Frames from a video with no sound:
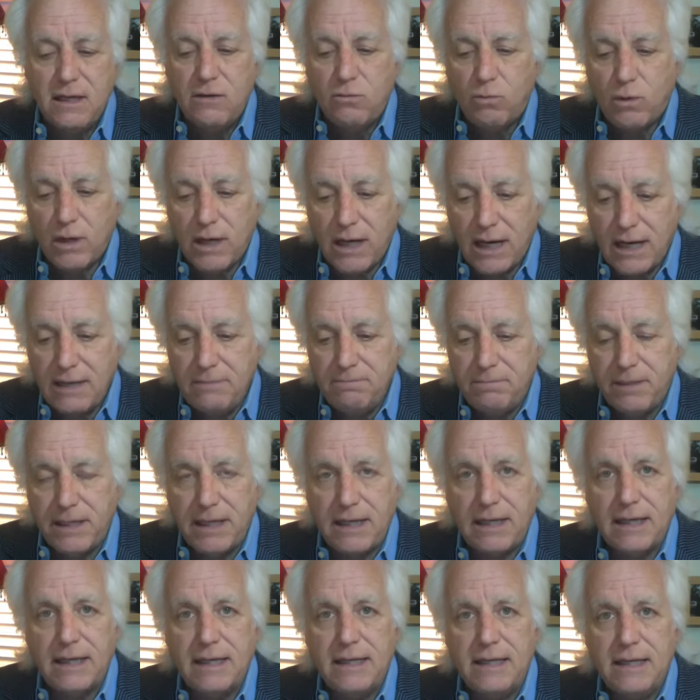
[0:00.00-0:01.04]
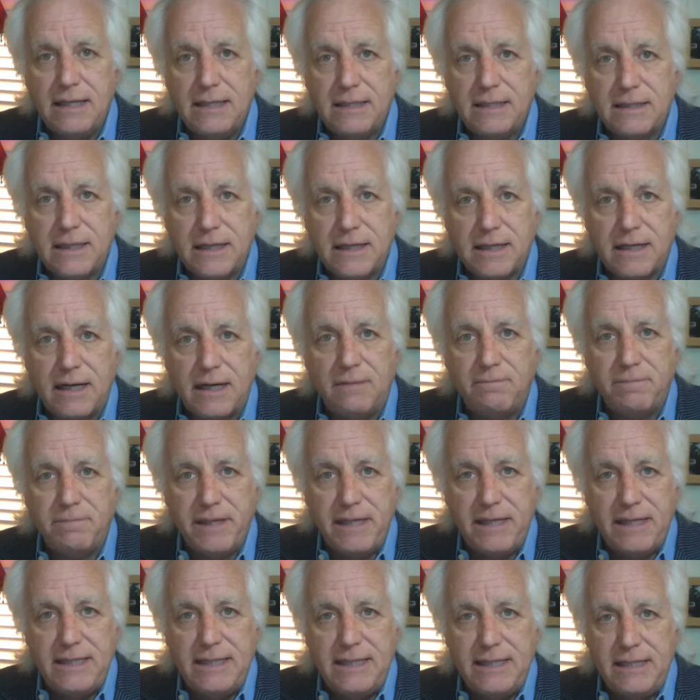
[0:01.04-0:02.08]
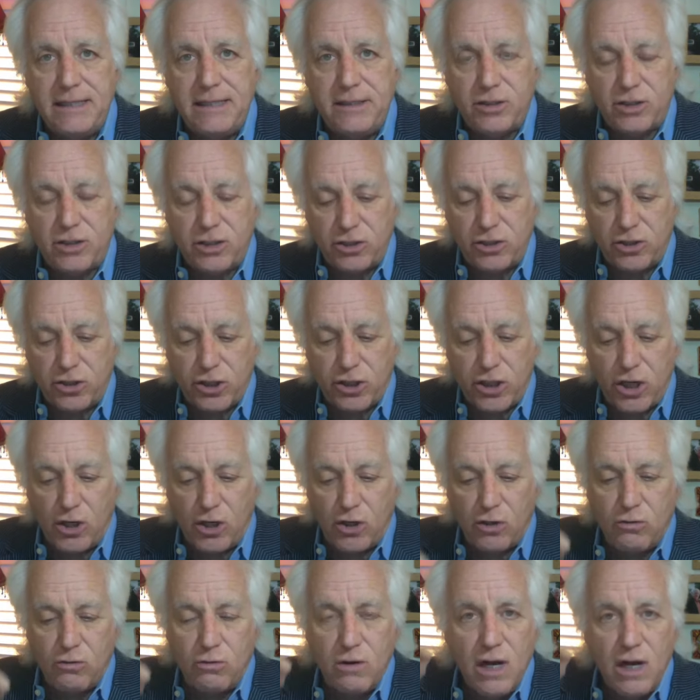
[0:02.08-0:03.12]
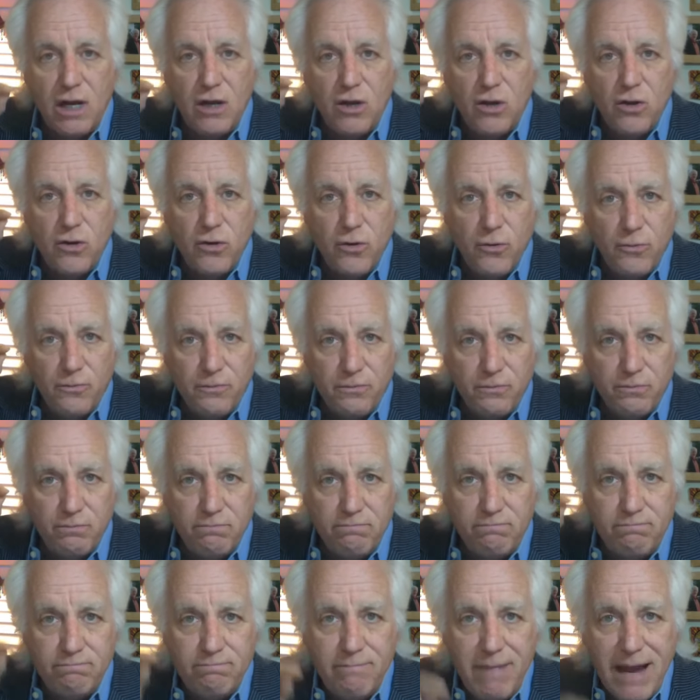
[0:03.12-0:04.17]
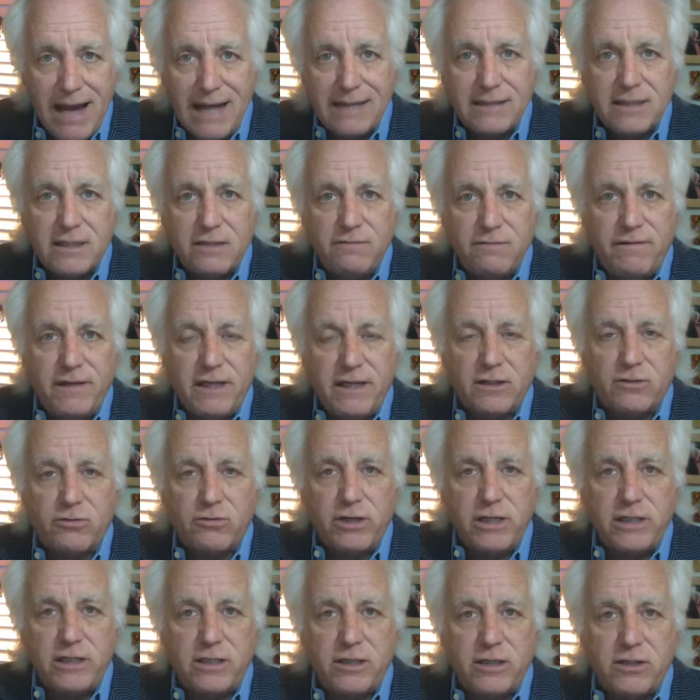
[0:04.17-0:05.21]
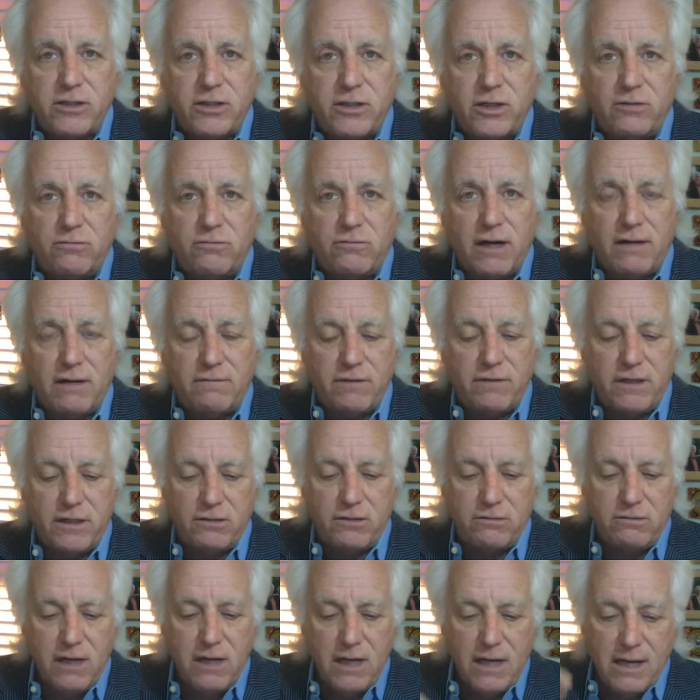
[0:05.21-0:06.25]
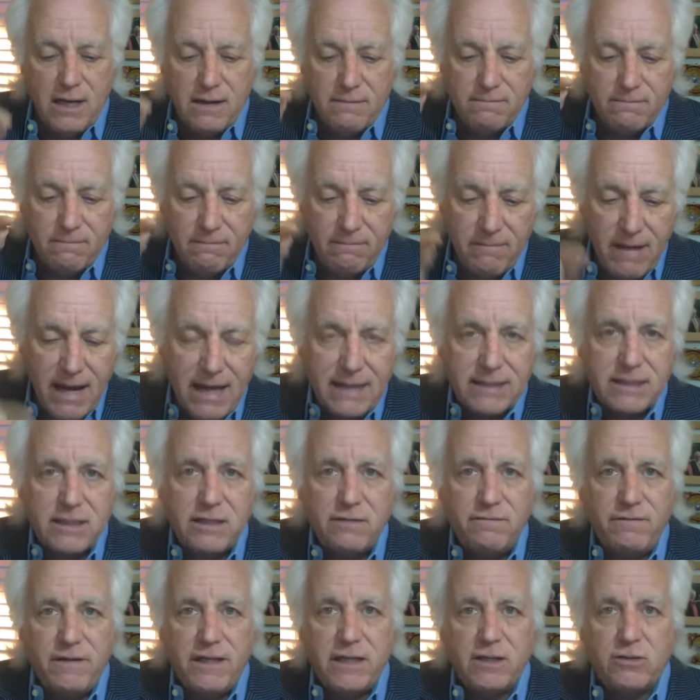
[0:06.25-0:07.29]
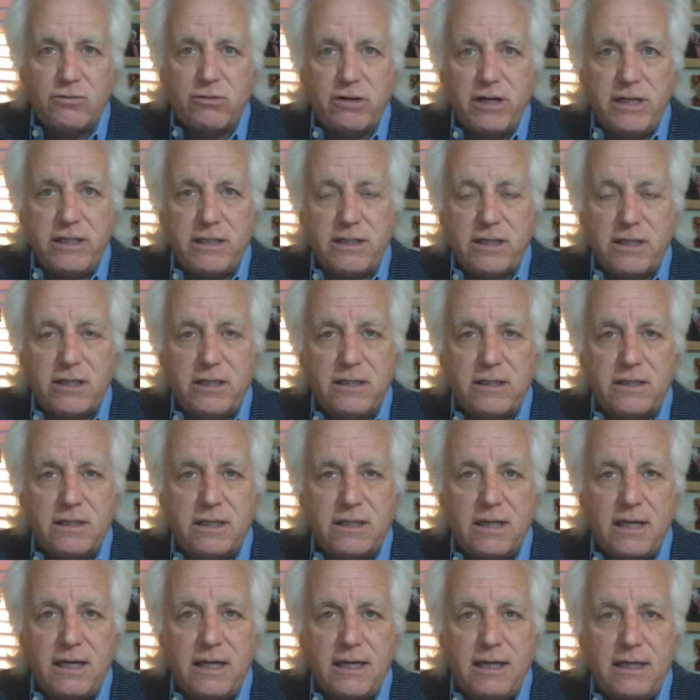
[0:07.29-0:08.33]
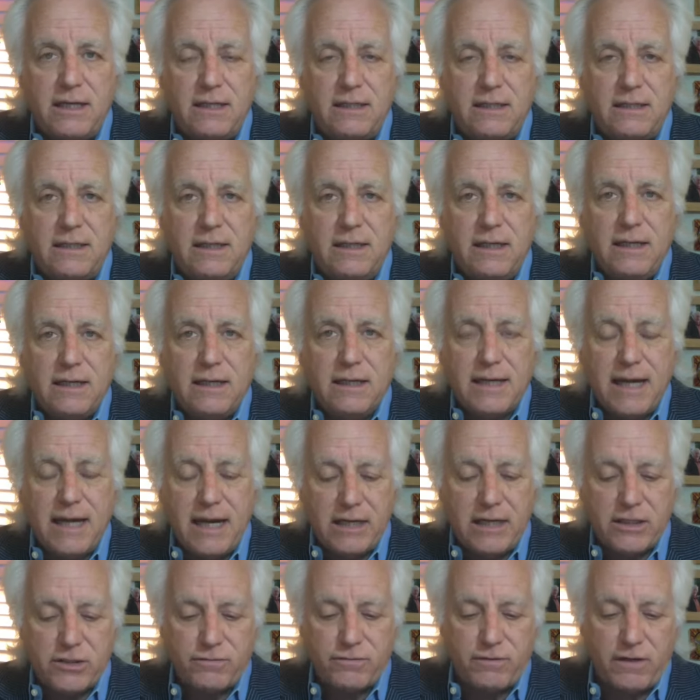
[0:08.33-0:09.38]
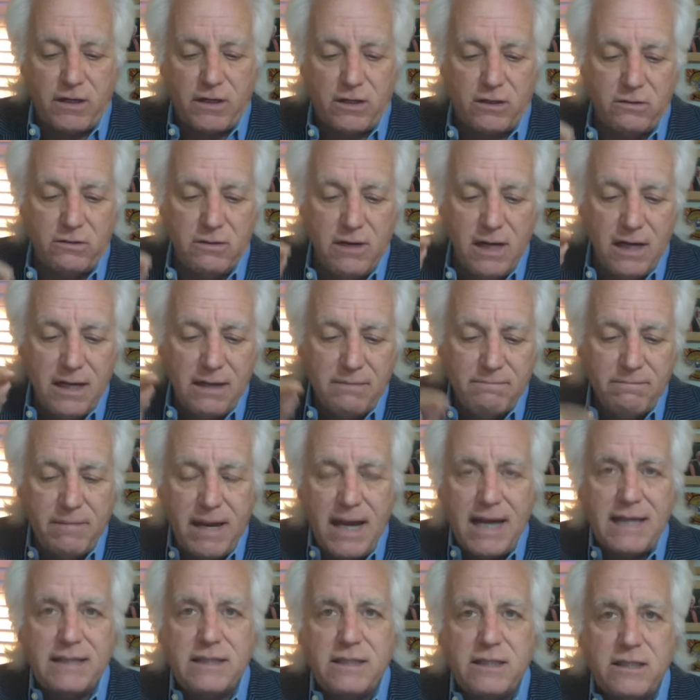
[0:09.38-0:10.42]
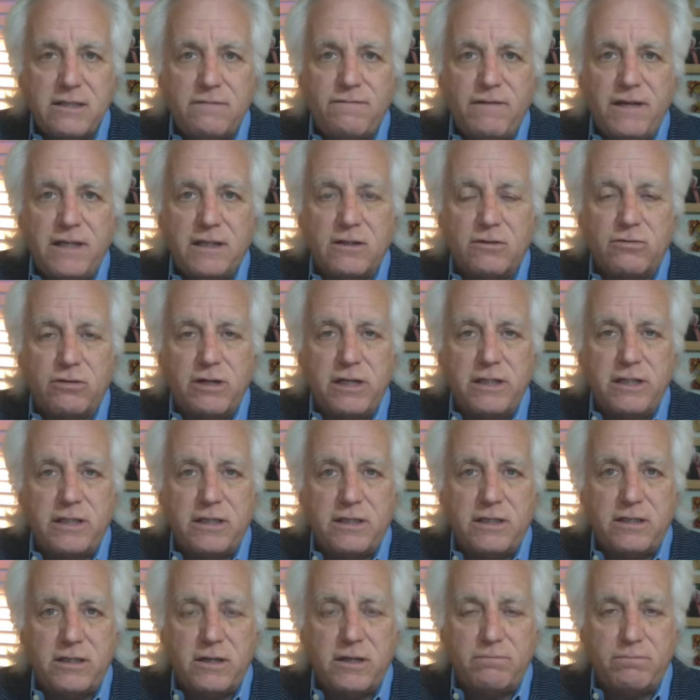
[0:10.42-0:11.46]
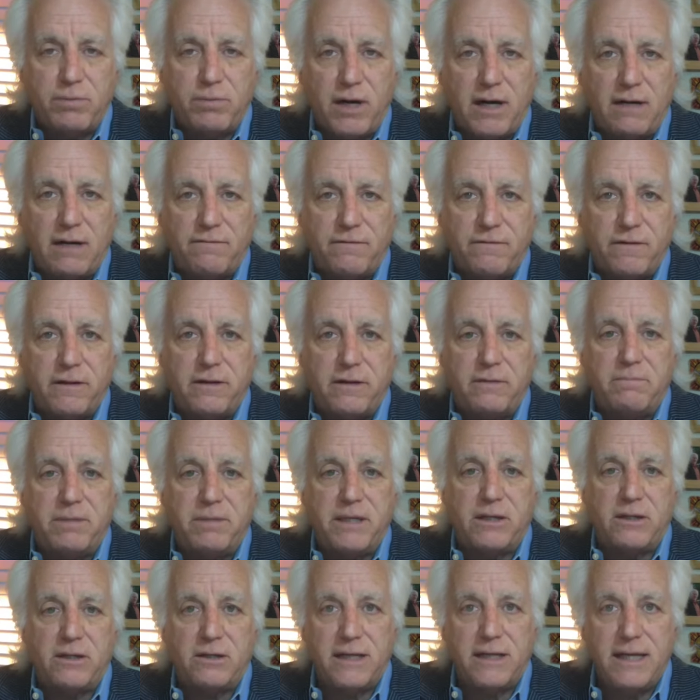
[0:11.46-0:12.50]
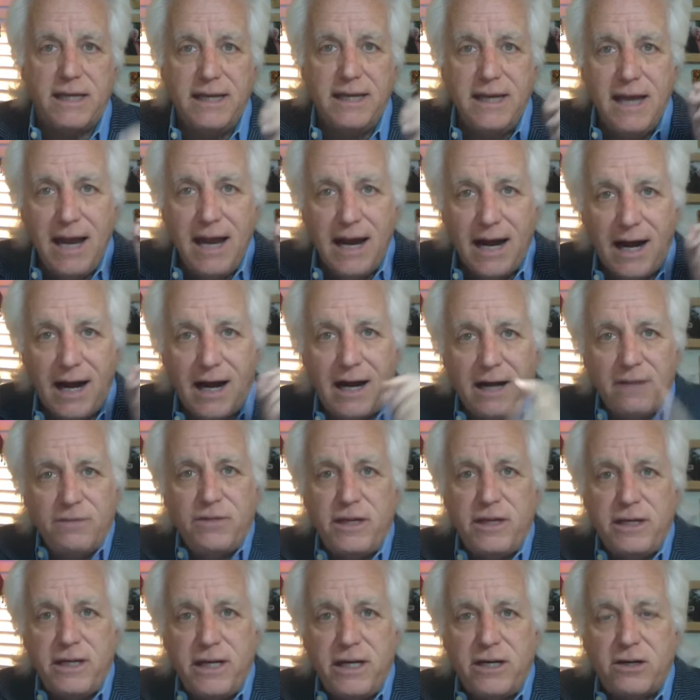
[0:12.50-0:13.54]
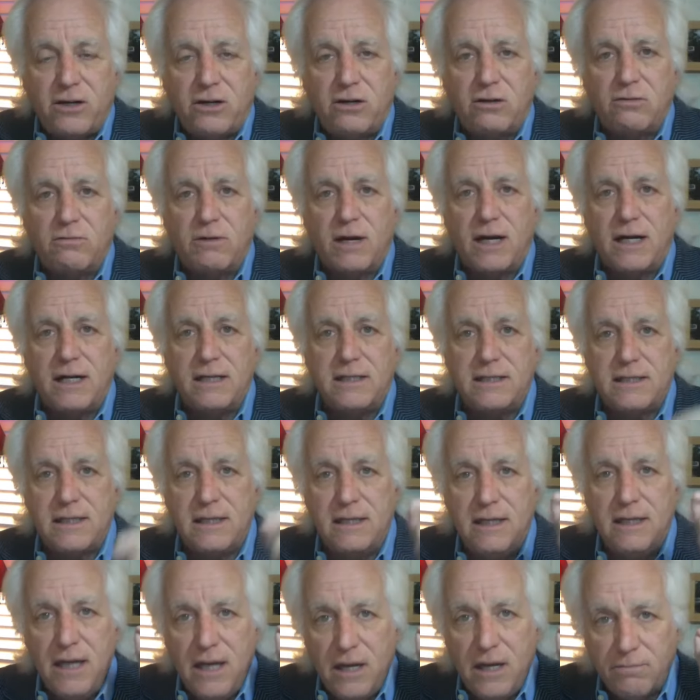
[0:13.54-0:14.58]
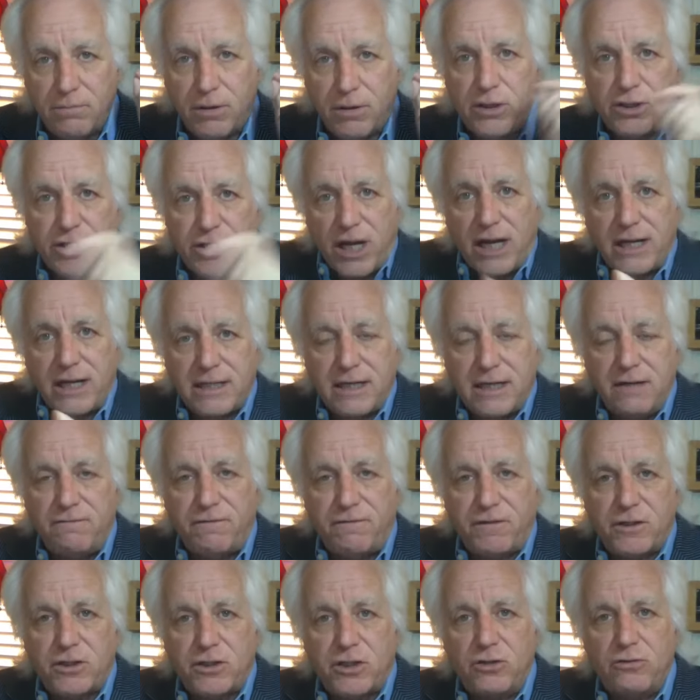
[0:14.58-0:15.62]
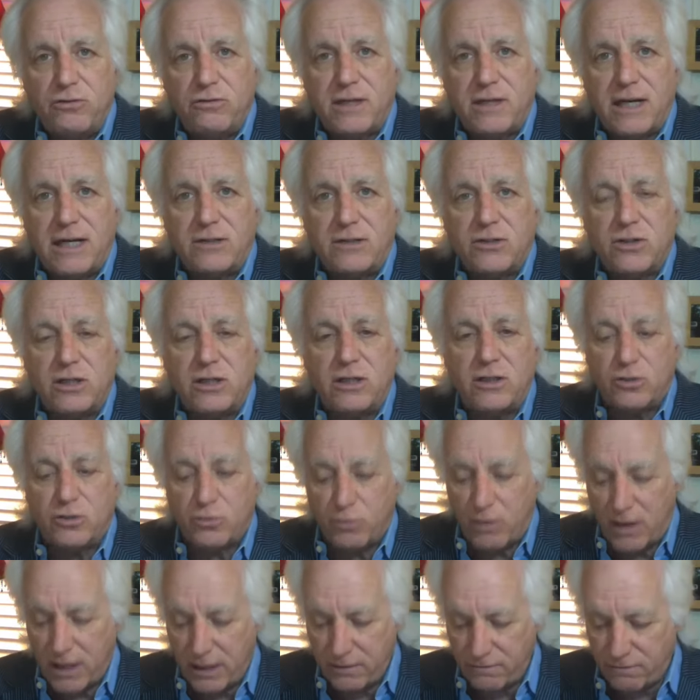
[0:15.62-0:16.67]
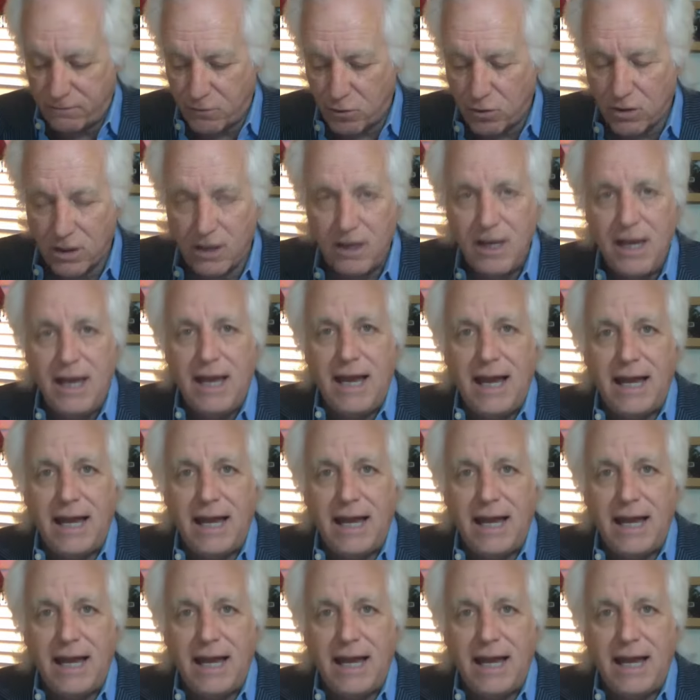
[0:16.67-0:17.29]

What I buy is the company needs to show massive increases in revenue, massive increases in cash flow, massive increases in profitability on the near horizon, projected for 2024.